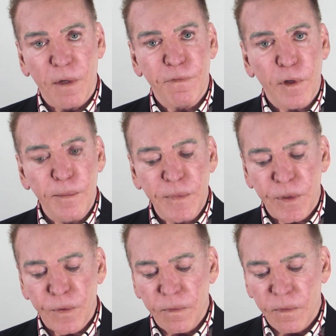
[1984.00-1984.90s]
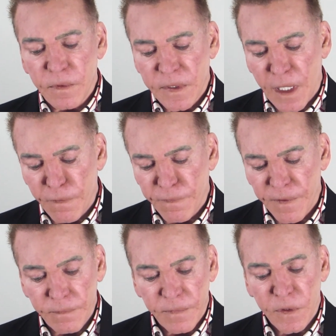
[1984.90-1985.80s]
Affirm to yourself,
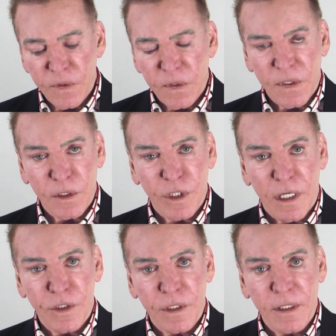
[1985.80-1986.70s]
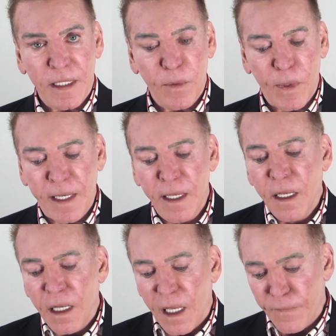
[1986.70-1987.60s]
here's a suggestion anyway,
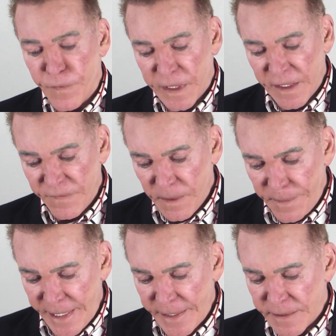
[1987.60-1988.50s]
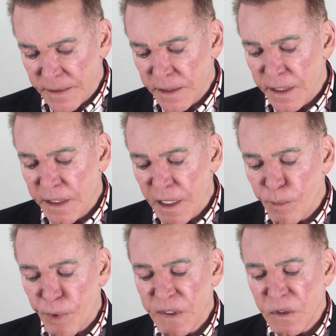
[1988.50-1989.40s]
I forgive the past and I
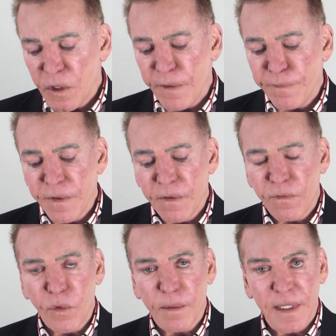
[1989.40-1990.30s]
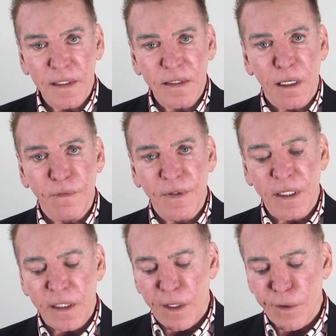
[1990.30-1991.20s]
embrace love for myself
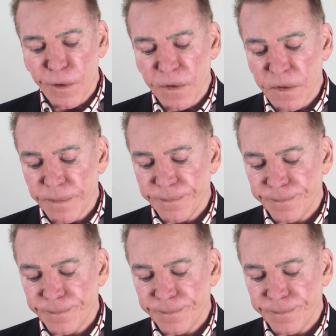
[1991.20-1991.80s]
and others.